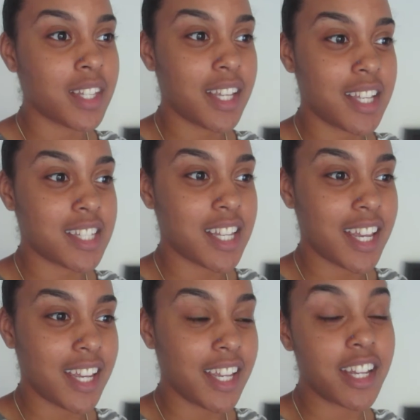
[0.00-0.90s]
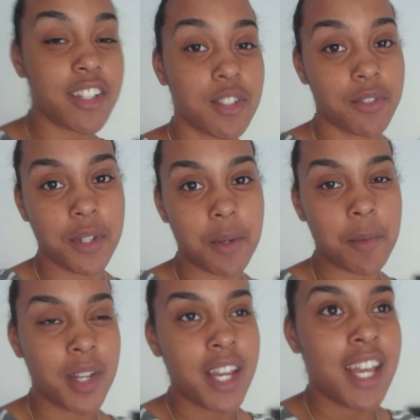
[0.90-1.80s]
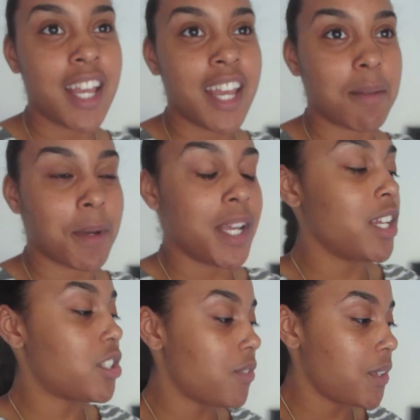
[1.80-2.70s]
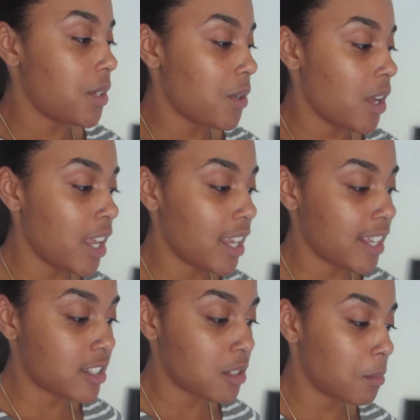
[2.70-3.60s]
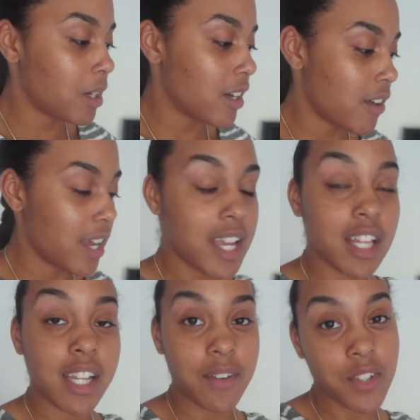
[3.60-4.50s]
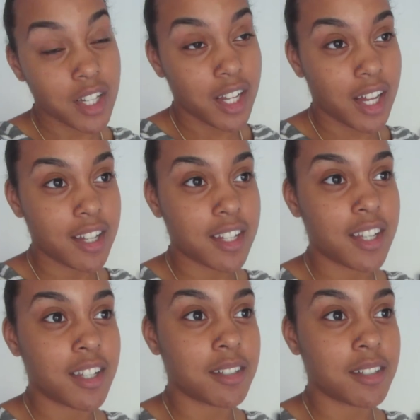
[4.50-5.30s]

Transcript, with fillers: is a interview. And my interview is tomorrow at 11 o'clock.